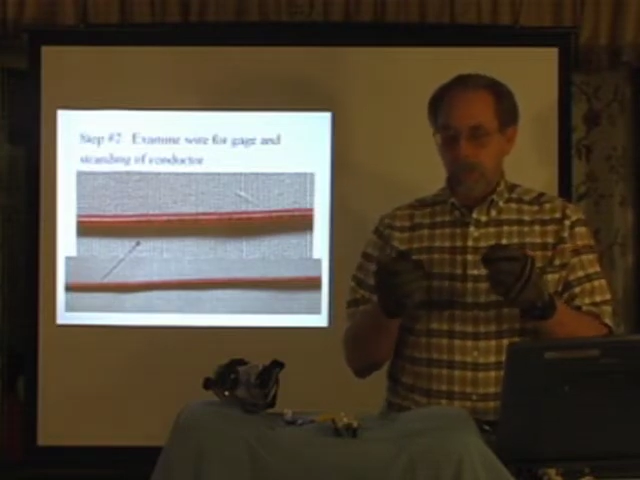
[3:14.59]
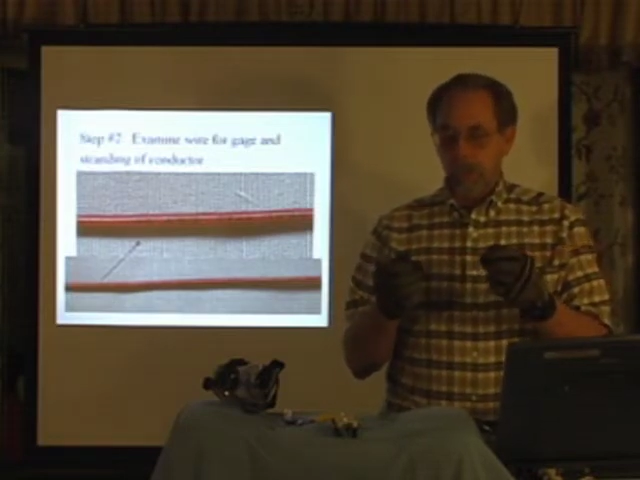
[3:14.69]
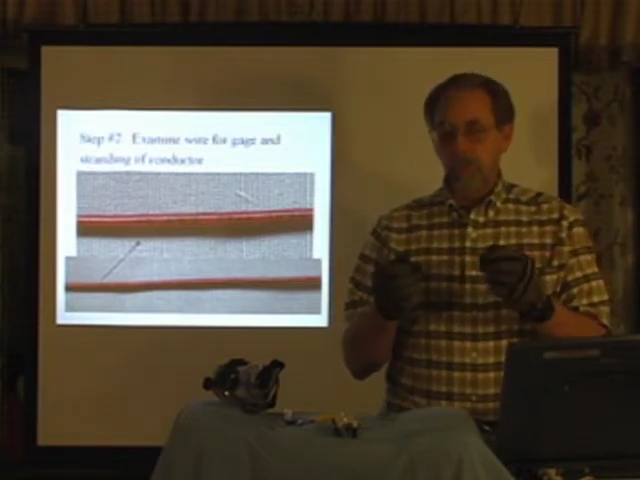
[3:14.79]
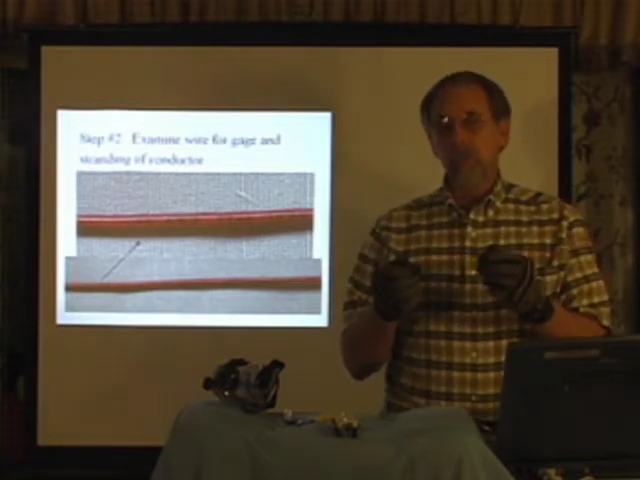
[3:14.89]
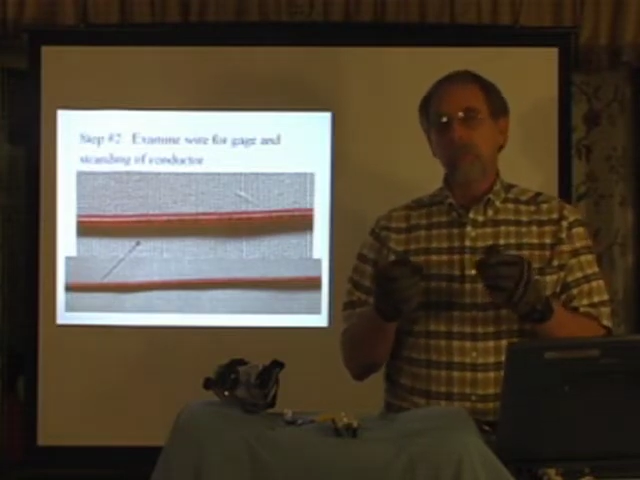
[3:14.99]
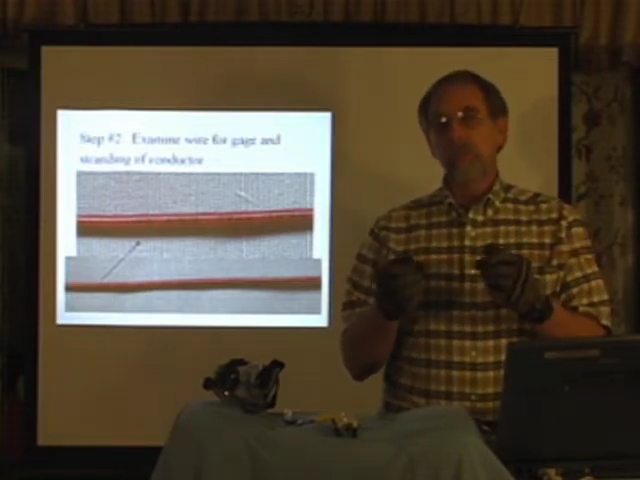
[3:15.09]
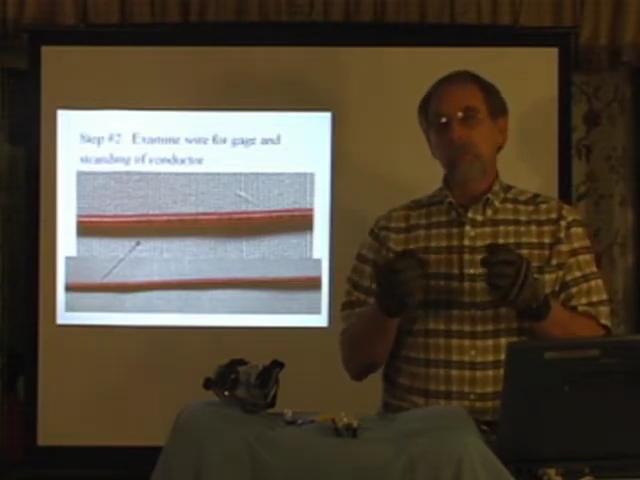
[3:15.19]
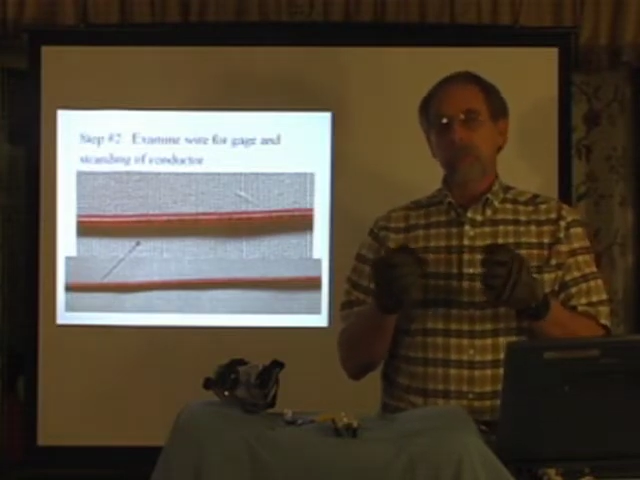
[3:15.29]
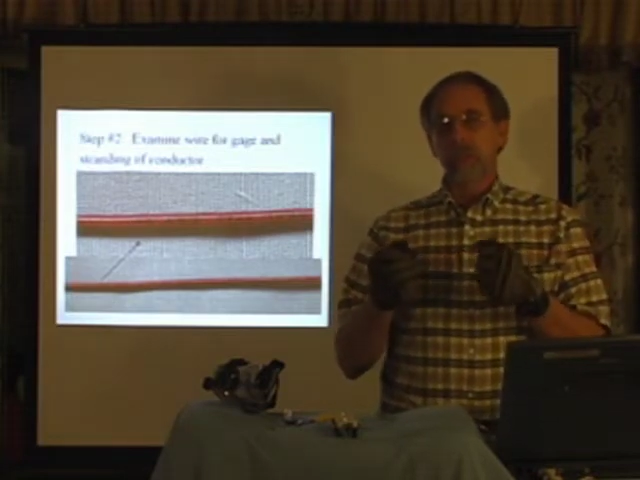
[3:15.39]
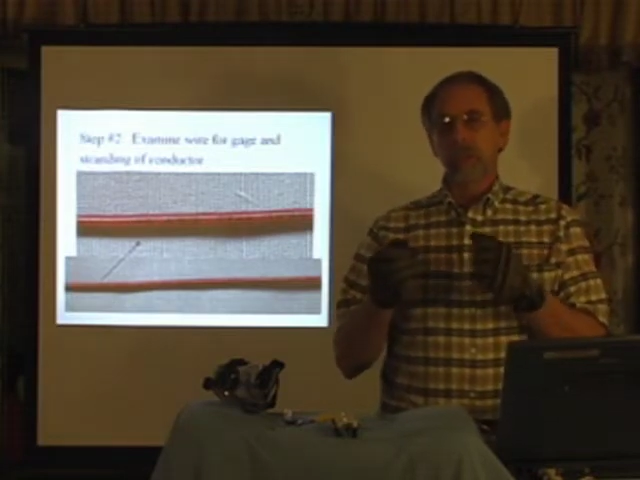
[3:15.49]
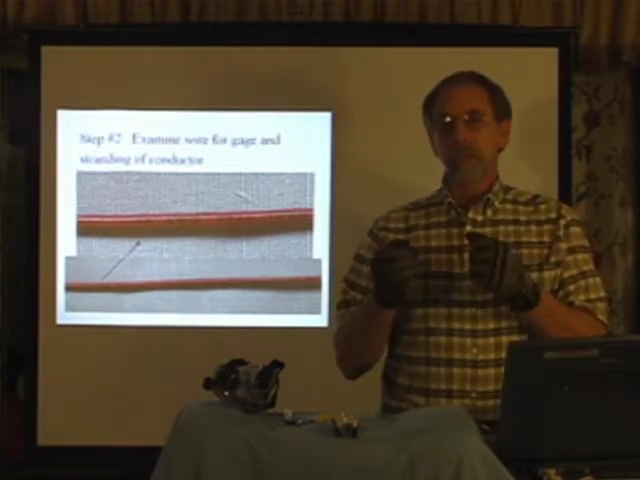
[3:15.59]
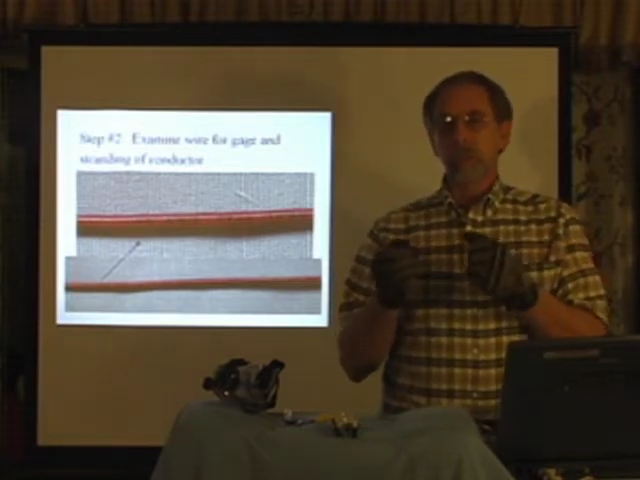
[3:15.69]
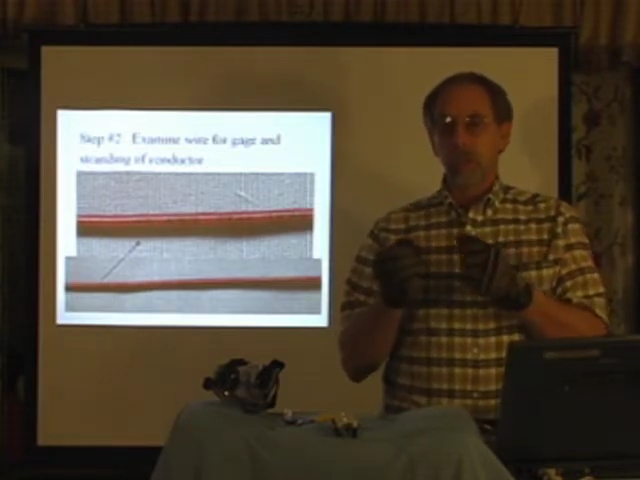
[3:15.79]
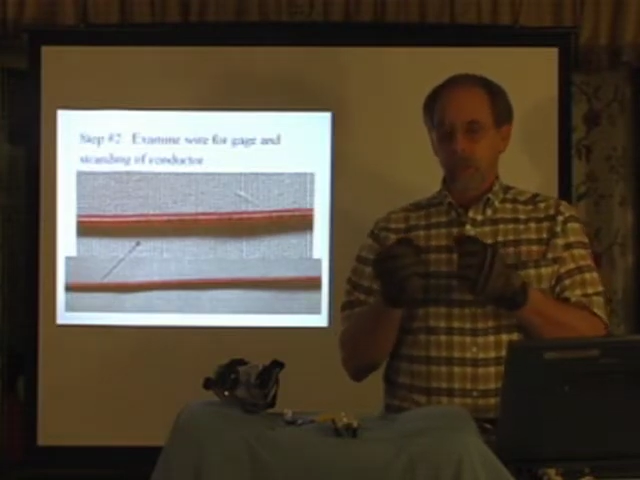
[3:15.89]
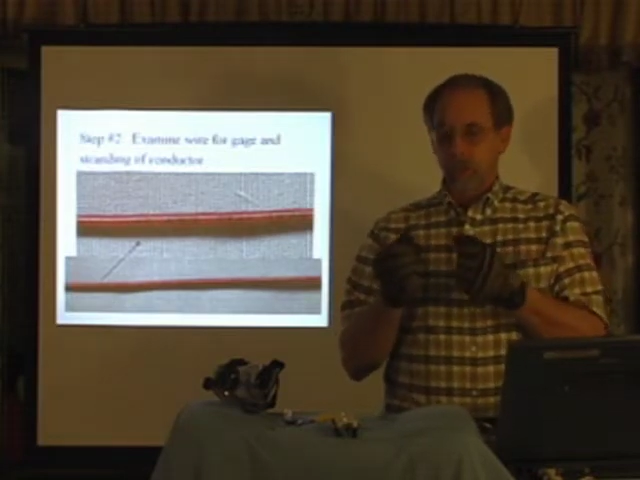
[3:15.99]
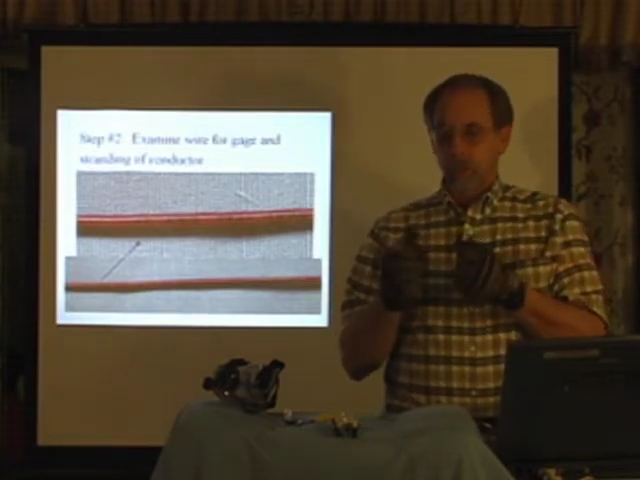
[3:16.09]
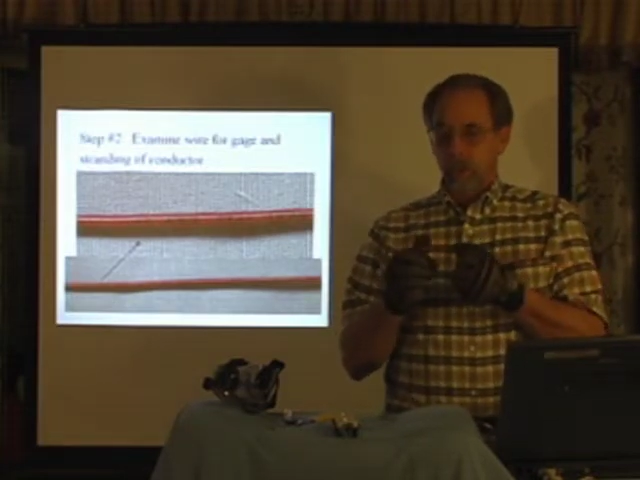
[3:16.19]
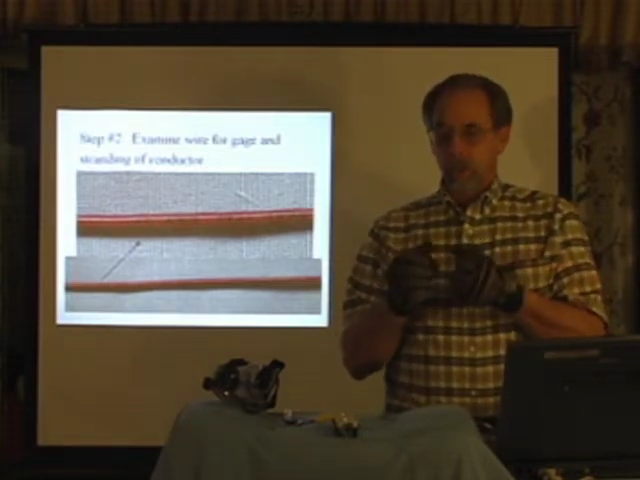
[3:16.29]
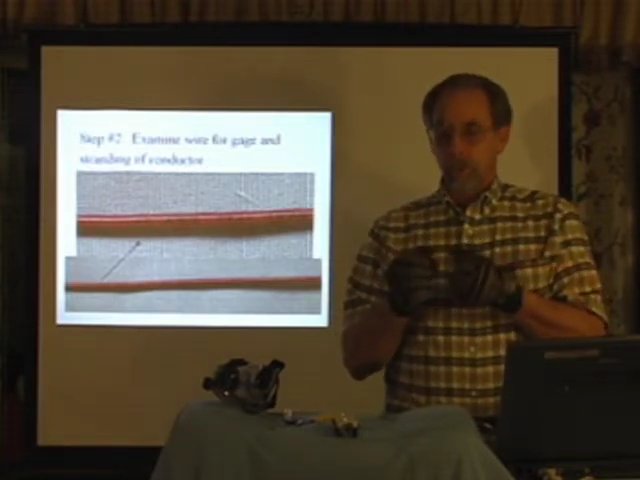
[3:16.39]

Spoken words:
In a previous lesson, you